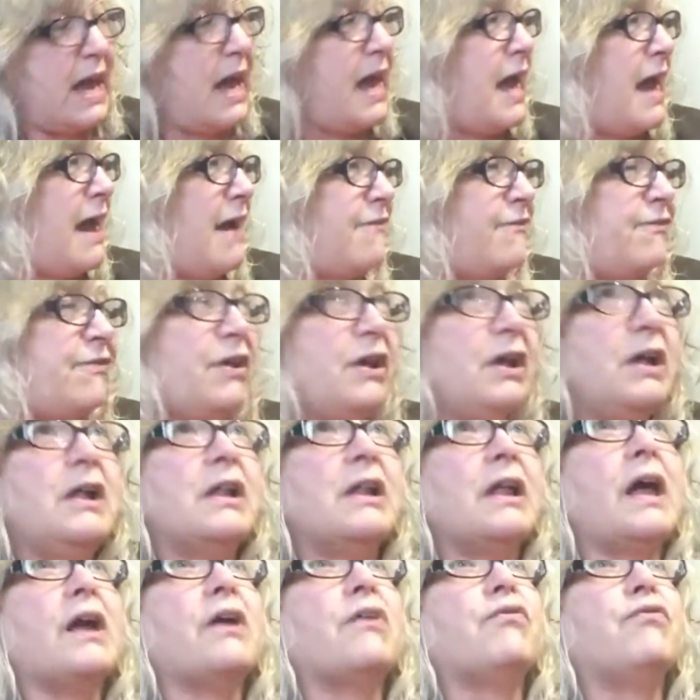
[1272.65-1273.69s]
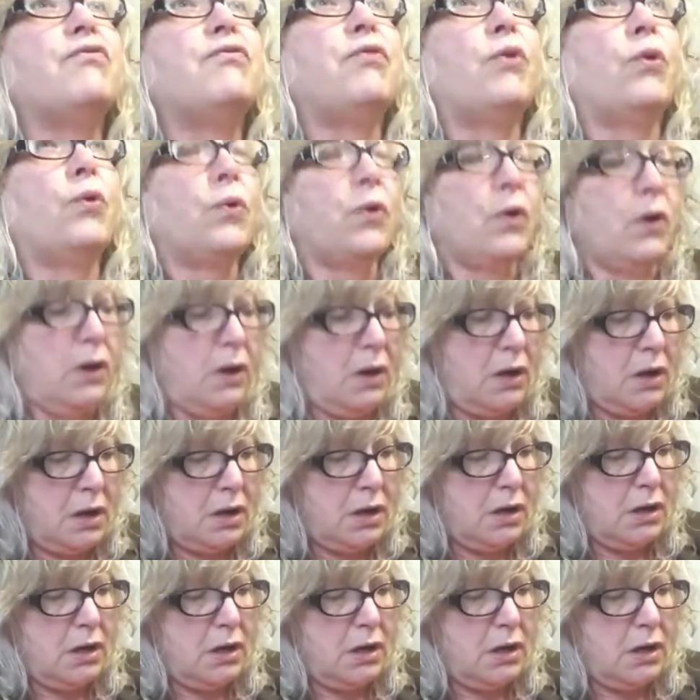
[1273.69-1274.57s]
I have like 4